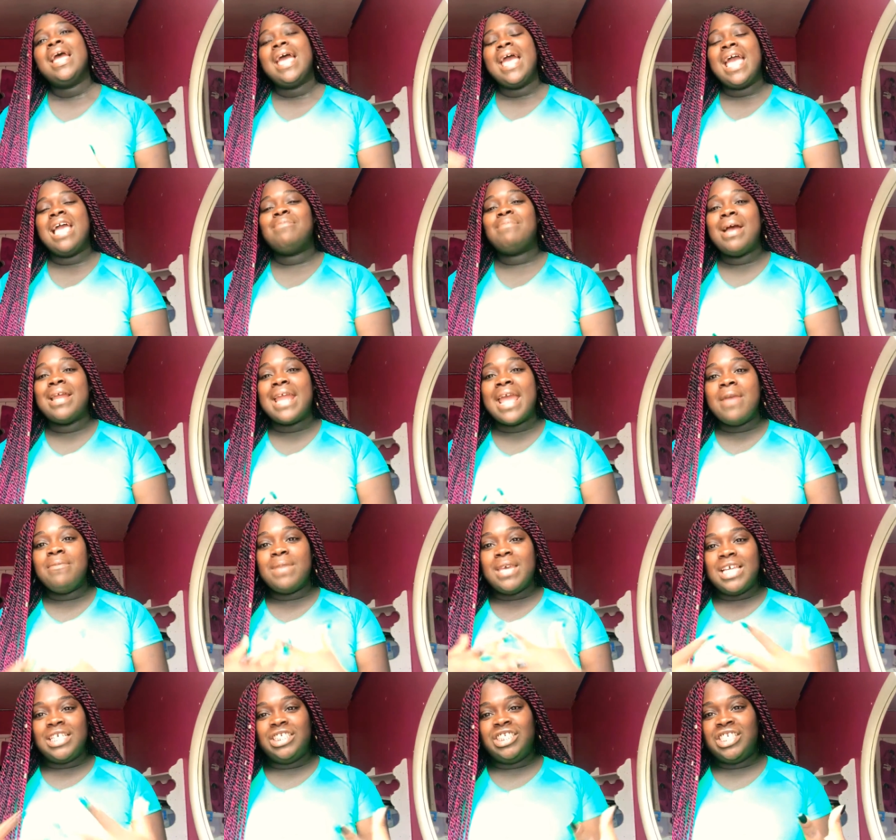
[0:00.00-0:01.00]
And my
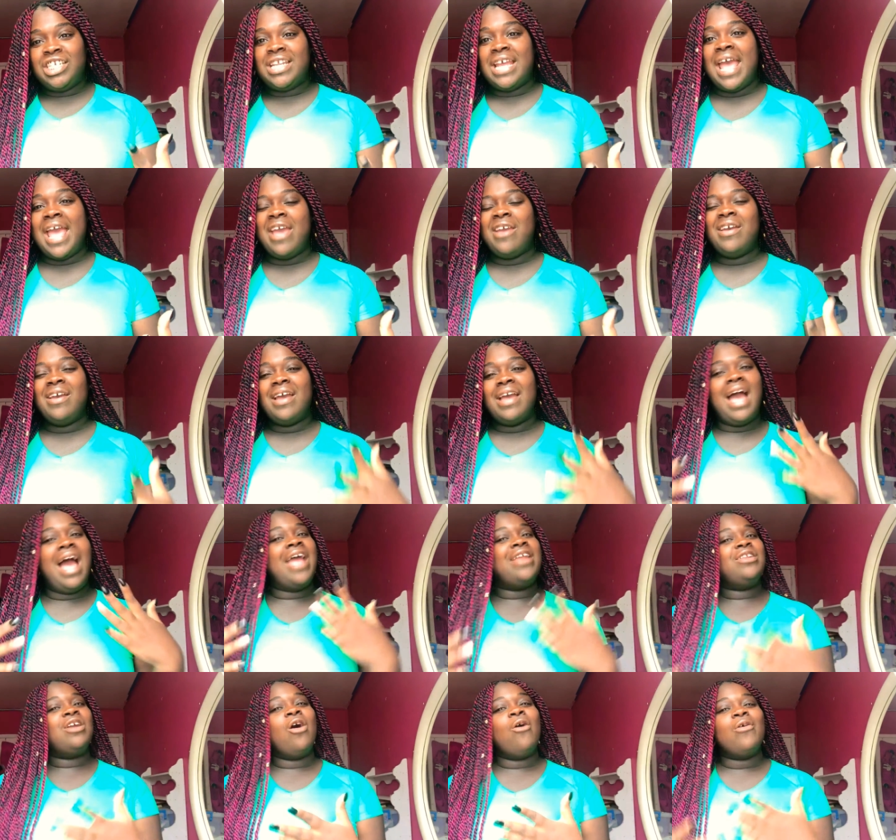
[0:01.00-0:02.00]
name is Cheadeh.
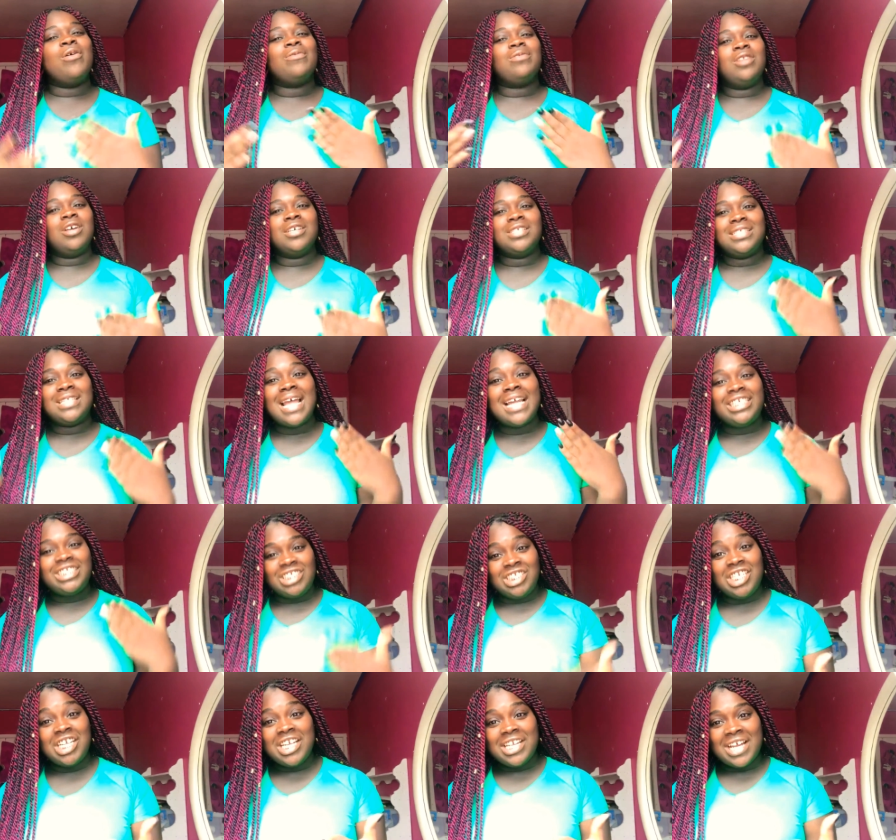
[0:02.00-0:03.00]
I know it looks like
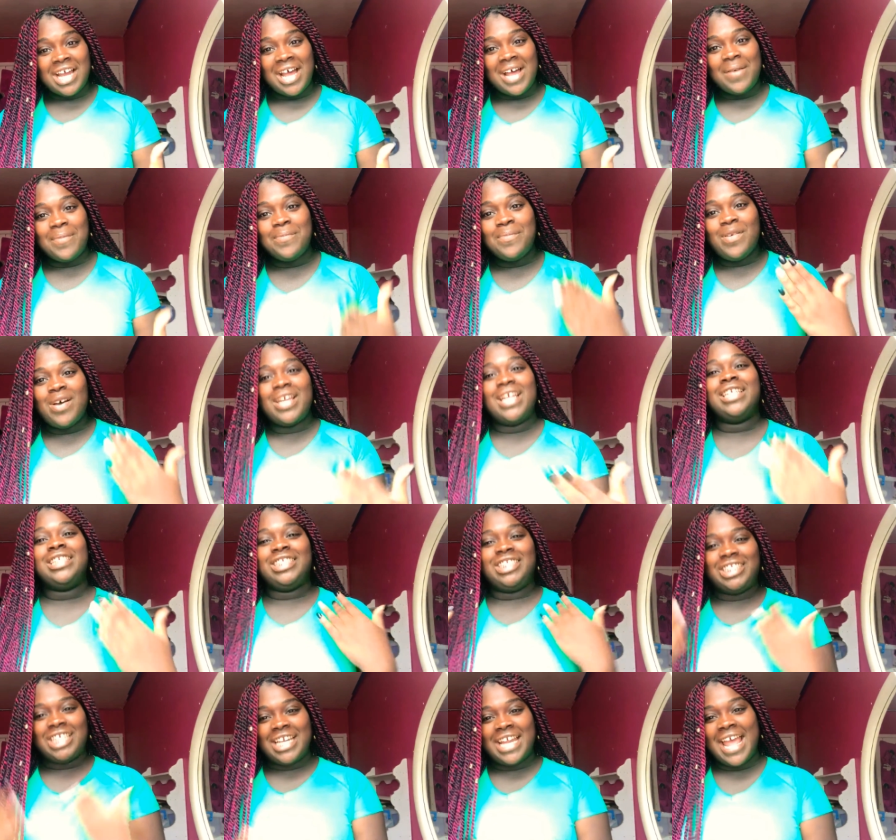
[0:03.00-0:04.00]
cheetah, but
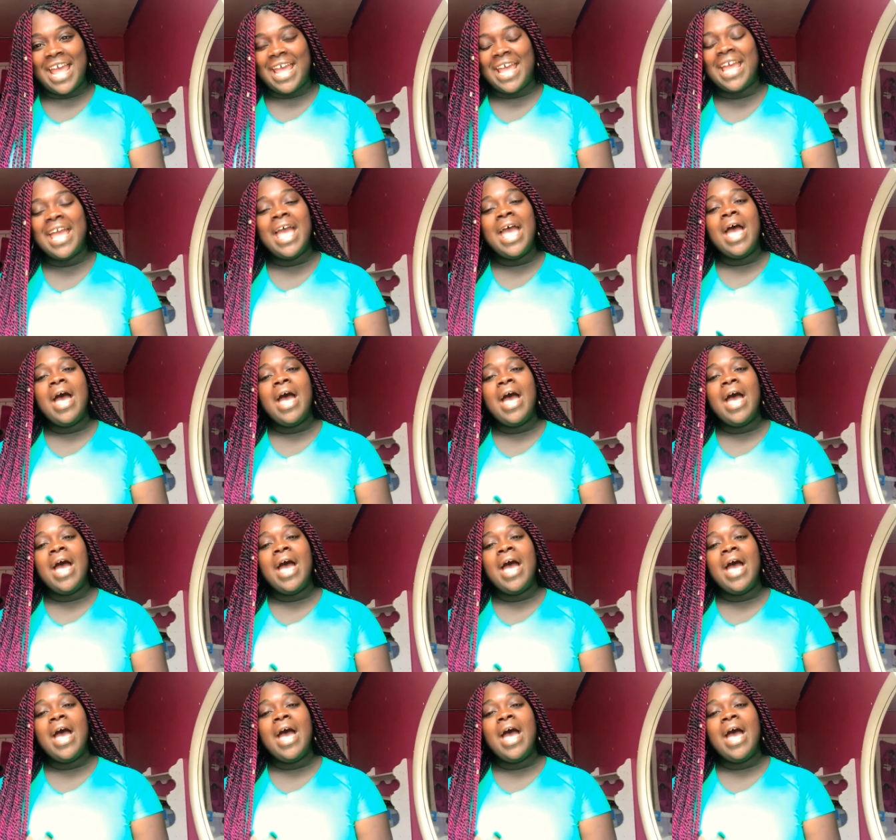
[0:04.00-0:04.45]
it's Cheadeh.